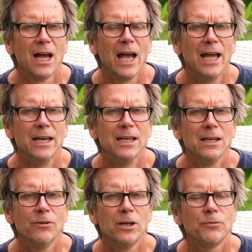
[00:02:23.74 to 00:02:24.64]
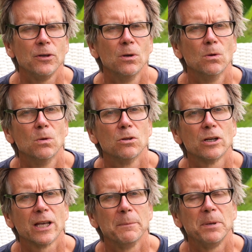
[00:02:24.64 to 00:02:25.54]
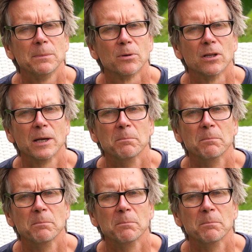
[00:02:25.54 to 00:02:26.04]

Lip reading: And even if you look at people like